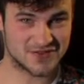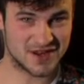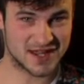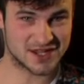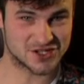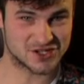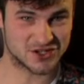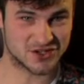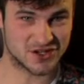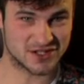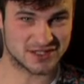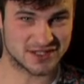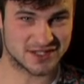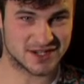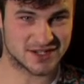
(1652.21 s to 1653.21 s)
flashed
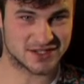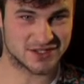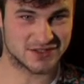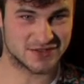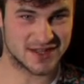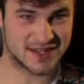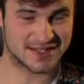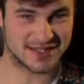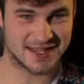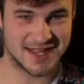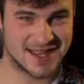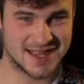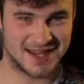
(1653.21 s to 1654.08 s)
across the doctor's face.